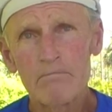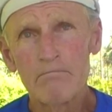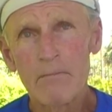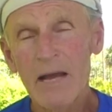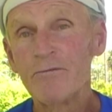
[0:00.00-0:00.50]

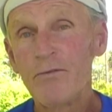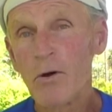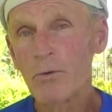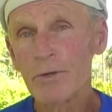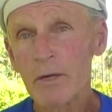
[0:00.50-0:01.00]
My
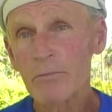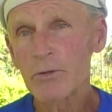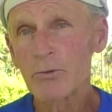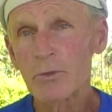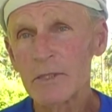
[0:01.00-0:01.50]
phone
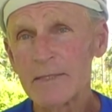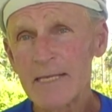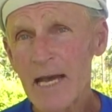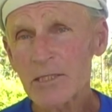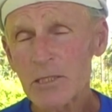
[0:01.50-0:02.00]
number, you can
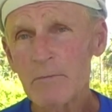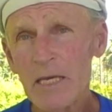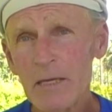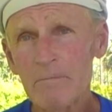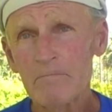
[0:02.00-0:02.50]
text
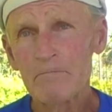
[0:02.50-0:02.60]
me.